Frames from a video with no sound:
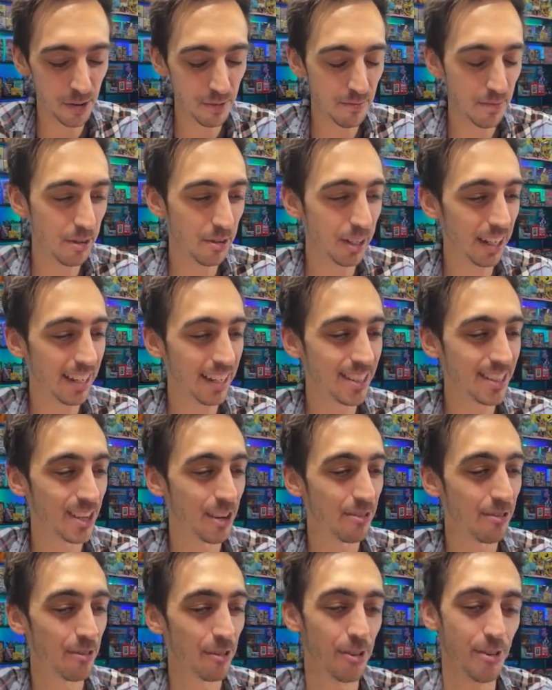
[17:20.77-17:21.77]
Amoongus
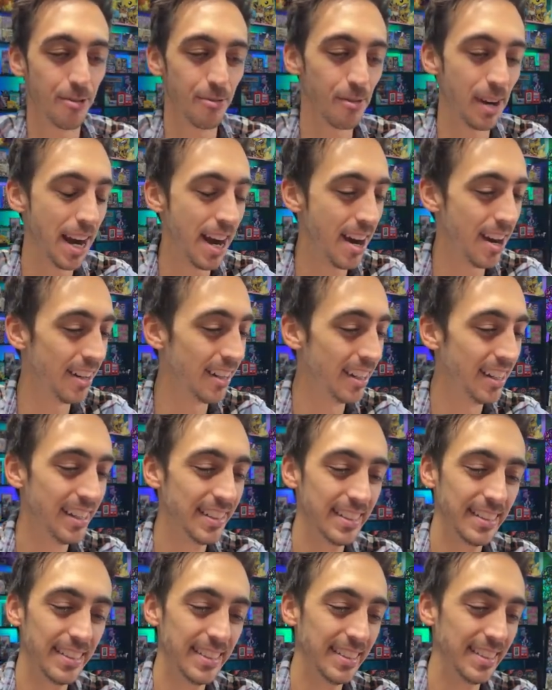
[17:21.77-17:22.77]
for the rare.
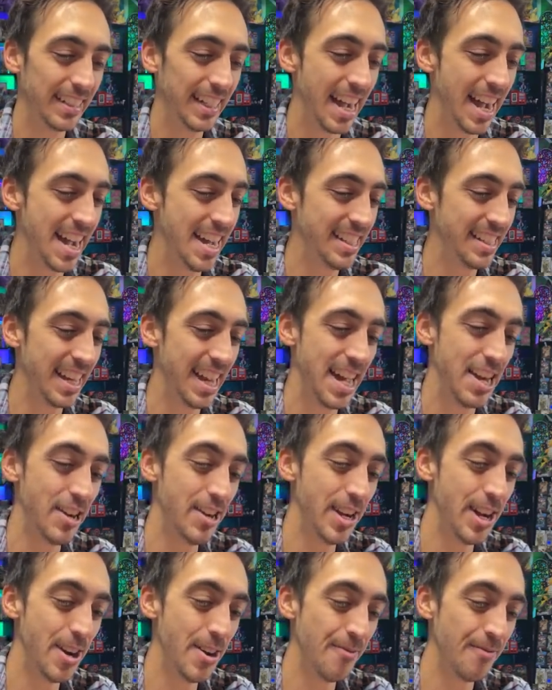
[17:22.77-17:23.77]
Guys, I don't
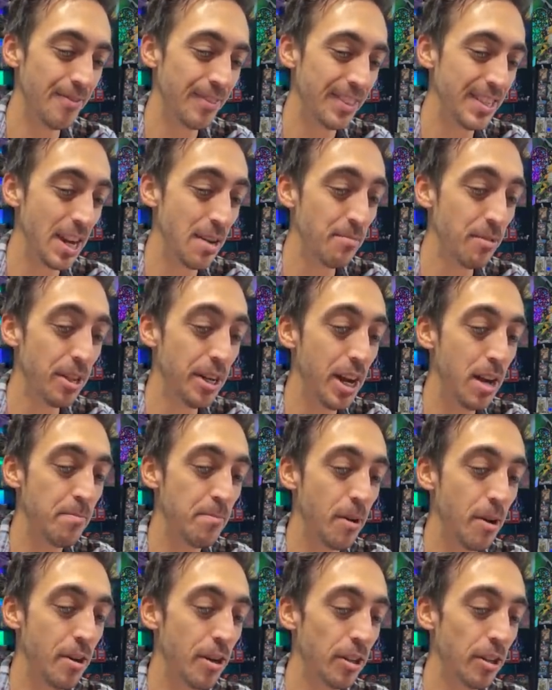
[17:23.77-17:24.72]
know. Doubling up on